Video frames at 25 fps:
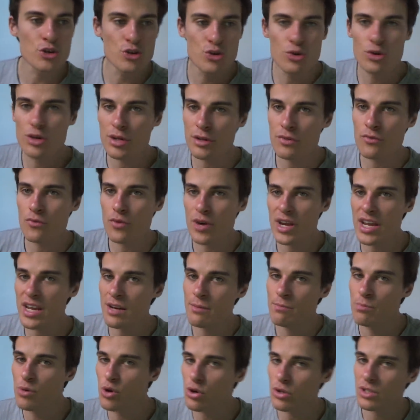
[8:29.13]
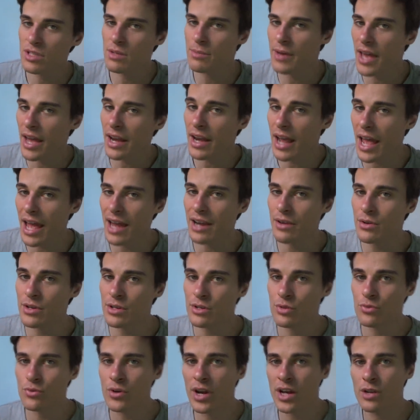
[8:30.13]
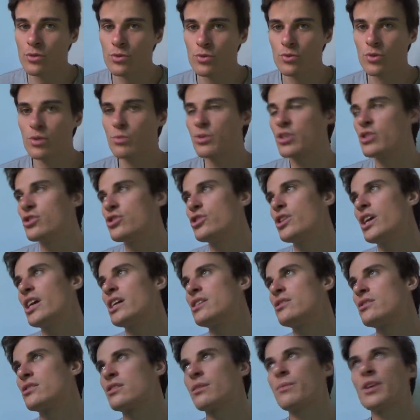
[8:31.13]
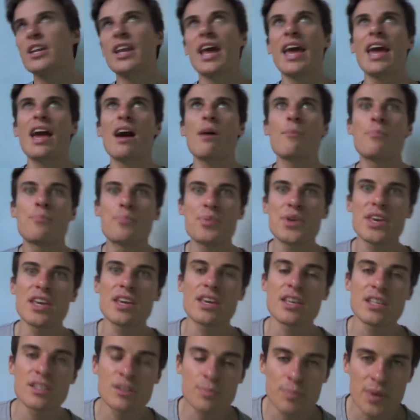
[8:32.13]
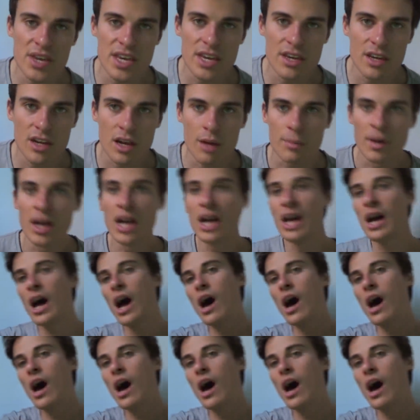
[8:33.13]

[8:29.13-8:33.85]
You can read books about how to interact with women. Jesus, I mean, how big is pickup?